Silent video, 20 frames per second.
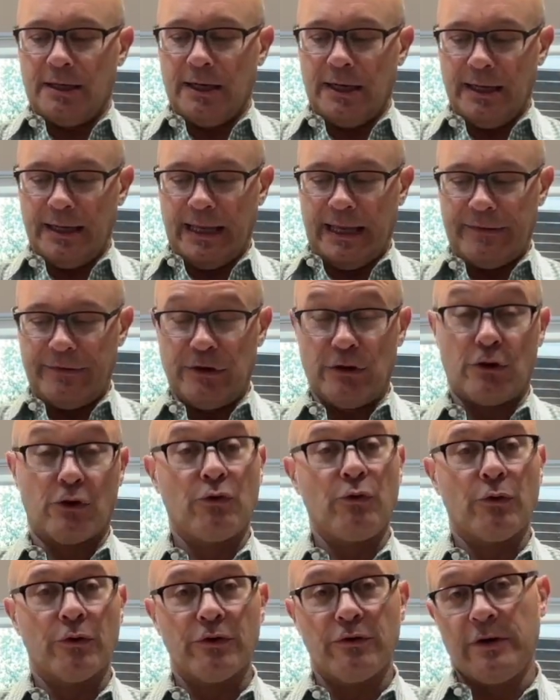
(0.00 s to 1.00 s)
and they're
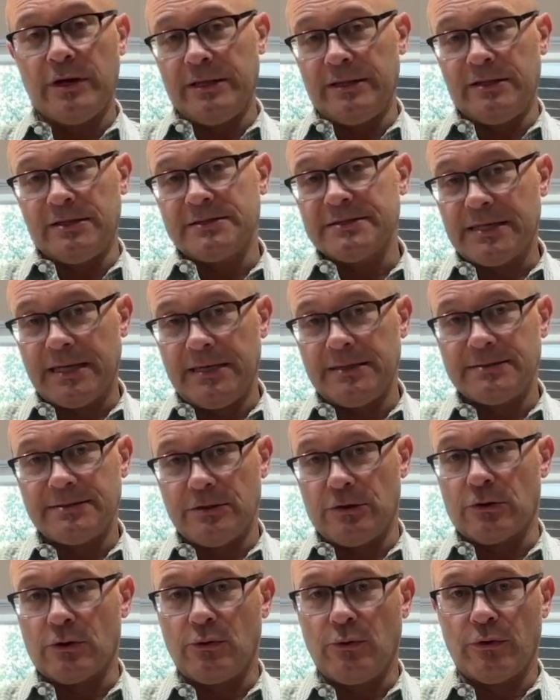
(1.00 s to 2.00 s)
1/4, in this case,
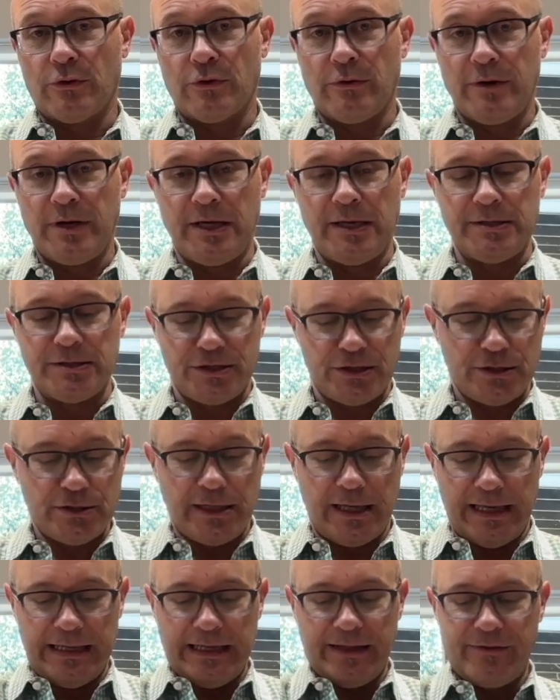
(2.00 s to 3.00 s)
they're 1/4 inch,
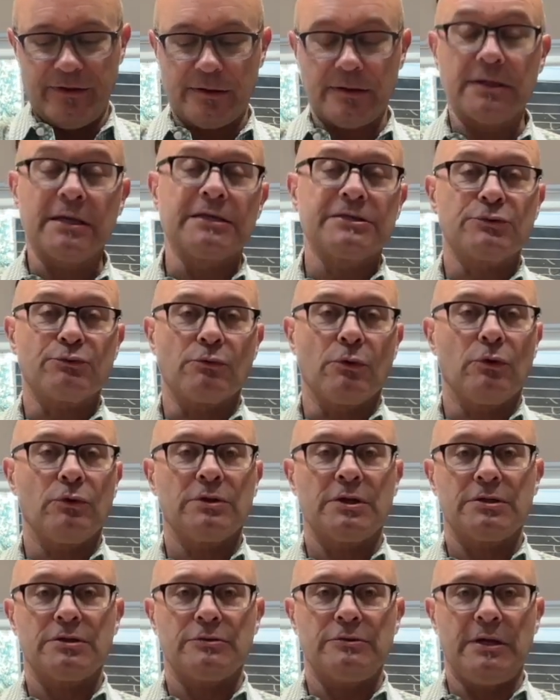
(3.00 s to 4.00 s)
anything that gets rolled
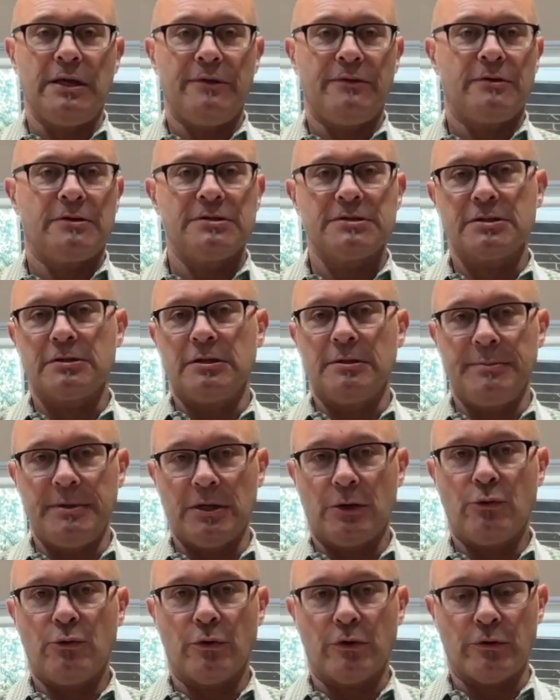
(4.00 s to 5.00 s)
underneath it is going to be
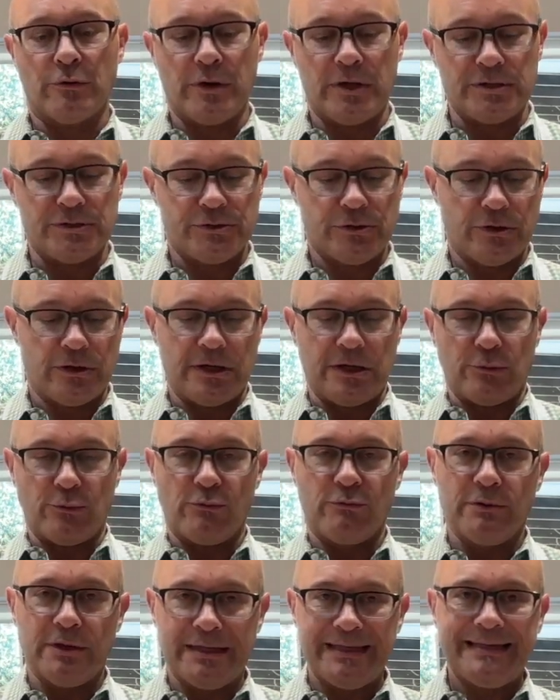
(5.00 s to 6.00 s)
1/4 inch. You're going to get
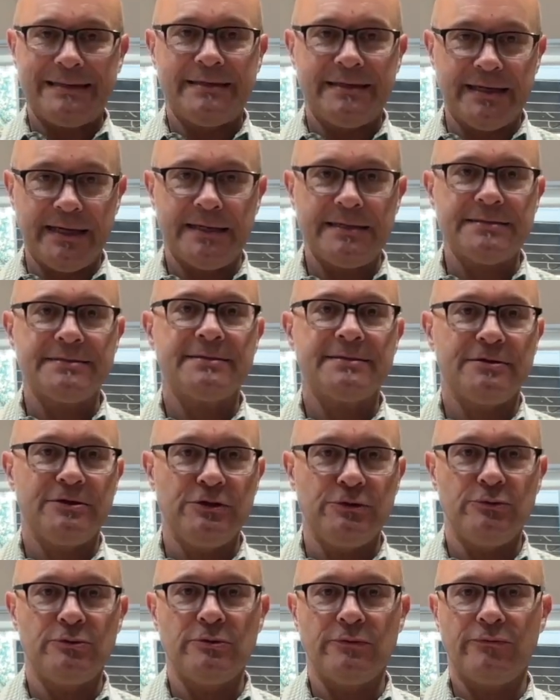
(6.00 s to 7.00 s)
a really nice
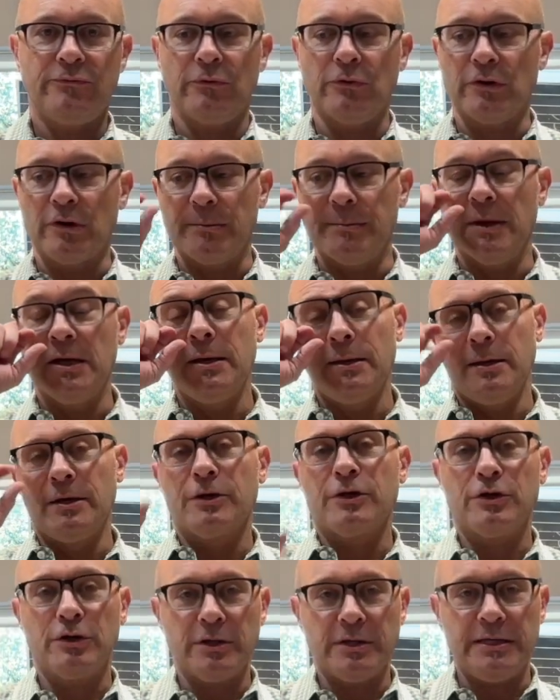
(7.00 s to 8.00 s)
uniform
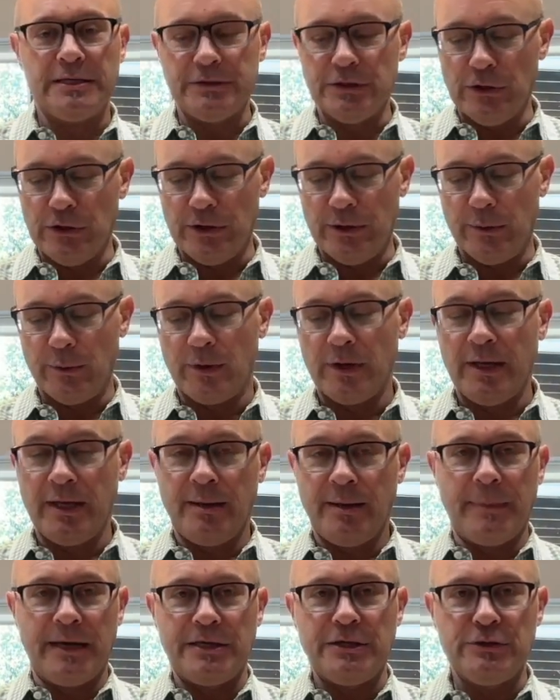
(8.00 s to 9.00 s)
cookie dough
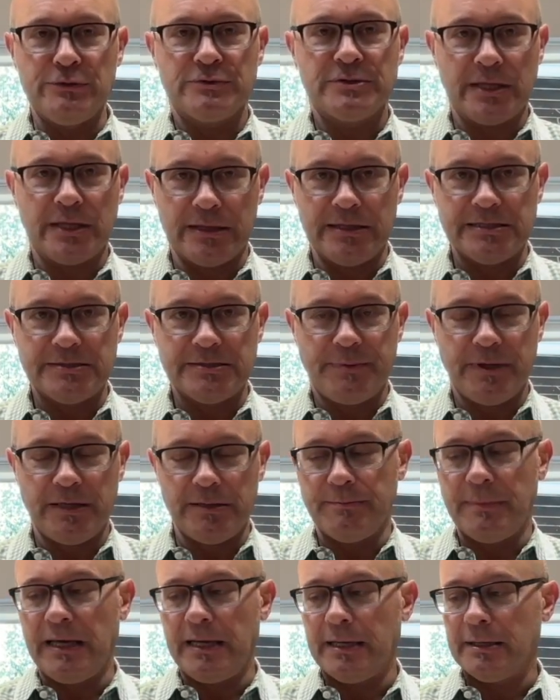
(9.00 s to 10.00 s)
by using these
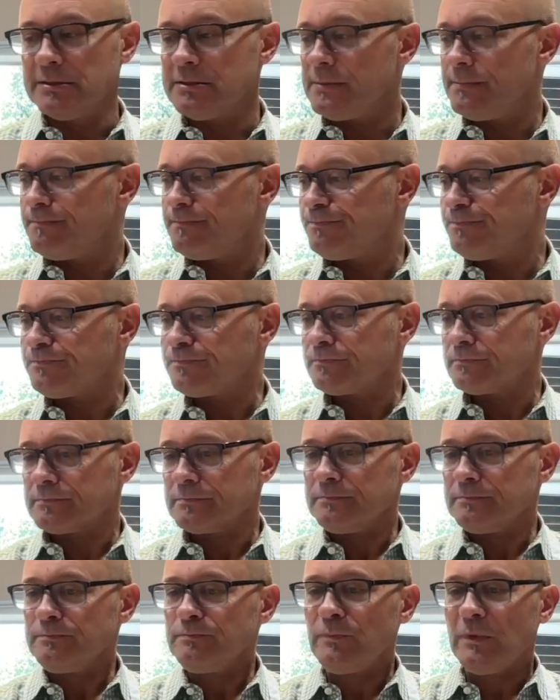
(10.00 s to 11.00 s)
pin bands.
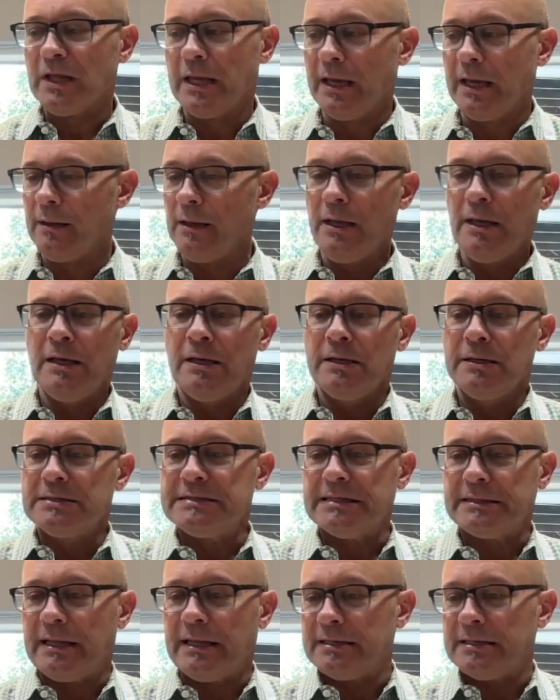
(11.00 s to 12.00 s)
Okay,
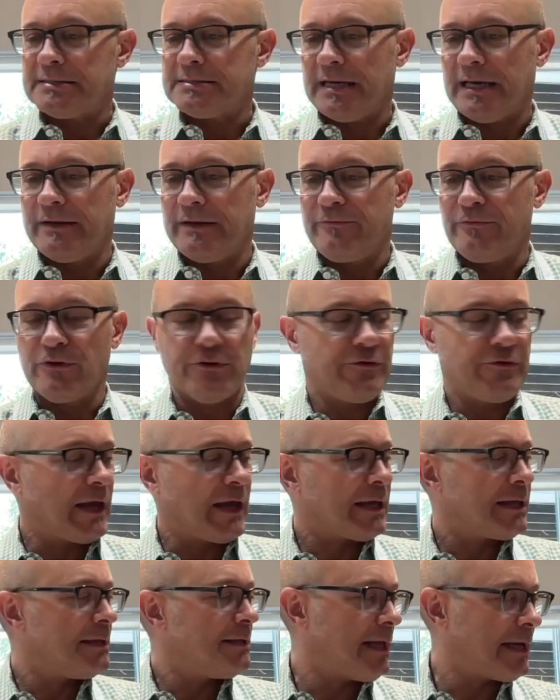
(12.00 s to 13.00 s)
set that aside for a
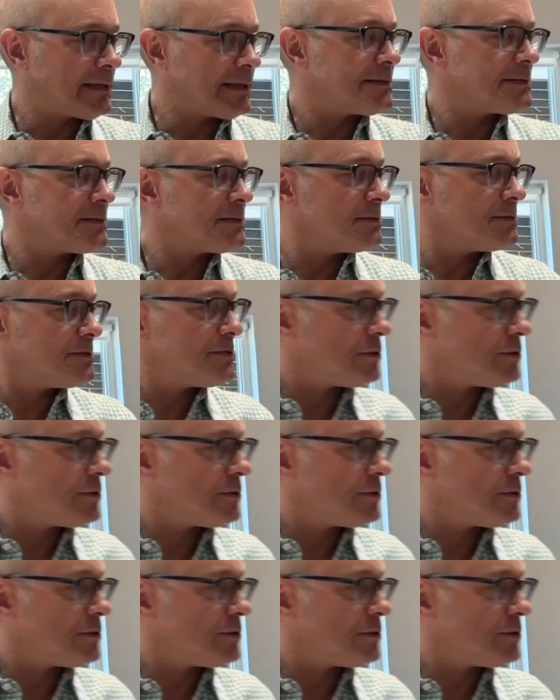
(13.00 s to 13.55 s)
second. Next sort